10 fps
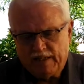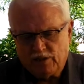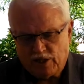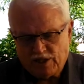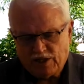
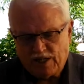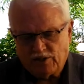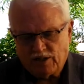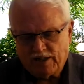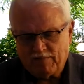Jesus
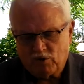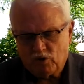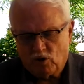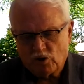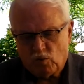entered the temple
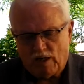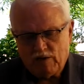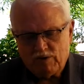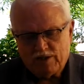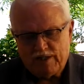courts while he
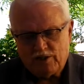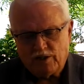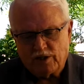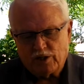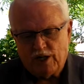was teaching.
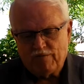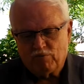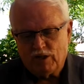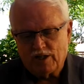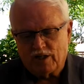The chief
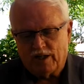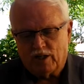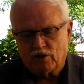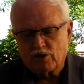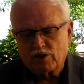priests and
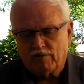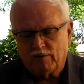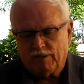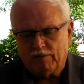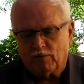elders of the
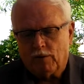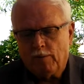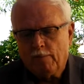people